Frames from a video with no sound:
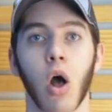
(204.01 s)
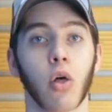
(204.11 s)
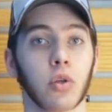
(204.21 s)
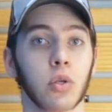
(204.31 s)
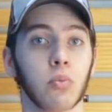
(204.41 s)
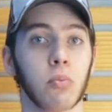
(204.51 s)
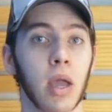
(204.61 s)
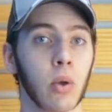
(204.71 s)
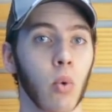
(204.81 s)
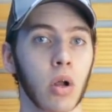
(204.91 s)
Although you
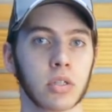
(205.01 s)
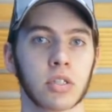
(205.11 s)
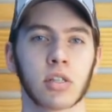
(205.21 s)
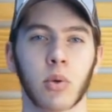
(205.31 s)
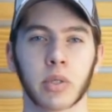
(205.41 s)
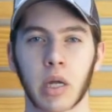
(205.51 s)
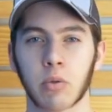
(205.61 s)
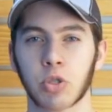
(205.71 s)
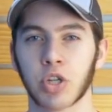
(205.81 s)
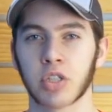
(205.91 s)
may want to slow it
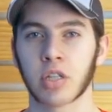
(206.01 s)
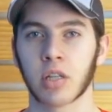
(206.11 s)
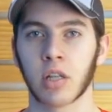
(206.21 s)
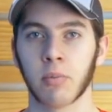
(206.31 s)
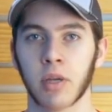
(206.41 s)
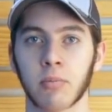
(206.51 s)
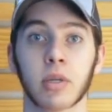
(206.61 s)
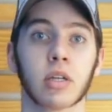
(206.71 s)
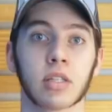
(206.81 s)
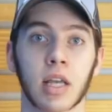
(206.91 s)
down just a little bit
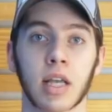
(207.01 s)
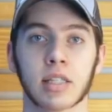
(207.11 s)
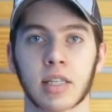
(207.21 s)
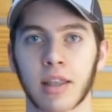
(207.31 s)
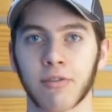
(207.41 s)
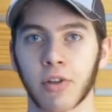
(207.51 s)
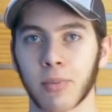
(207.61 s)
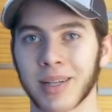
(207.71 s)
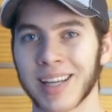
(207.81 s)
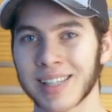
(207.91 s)
because, like I said, the
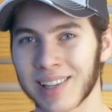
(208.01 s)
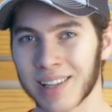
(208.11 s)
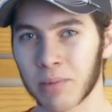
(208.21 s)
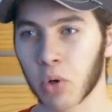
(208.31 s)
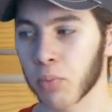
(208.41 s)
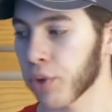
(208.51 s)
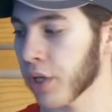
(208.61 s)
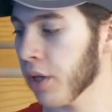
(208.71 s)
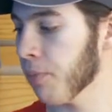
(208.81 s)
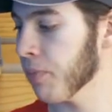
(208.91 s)
filament is a little more
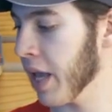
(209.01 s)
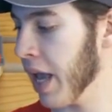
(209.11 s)
brittle